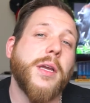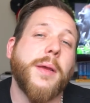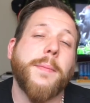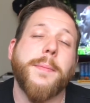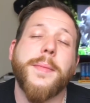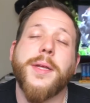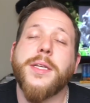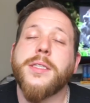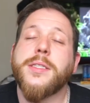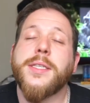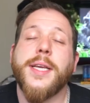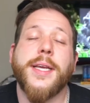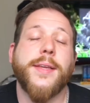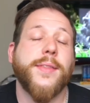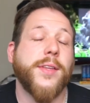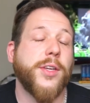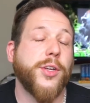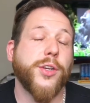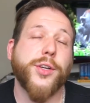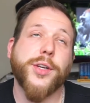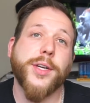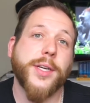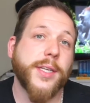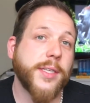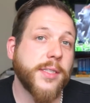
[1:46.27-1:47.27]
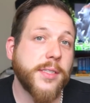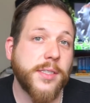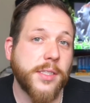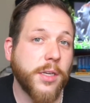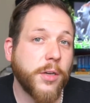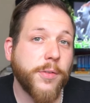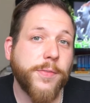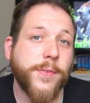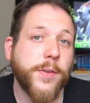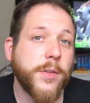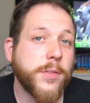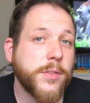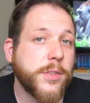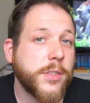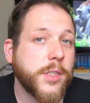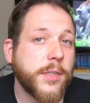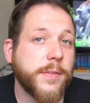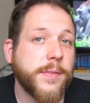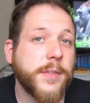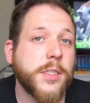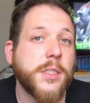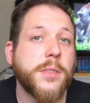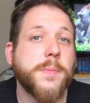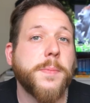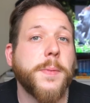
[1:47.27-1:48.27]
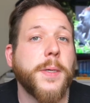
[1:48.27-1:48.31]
I'm not saying that you're gonna get cell phone service,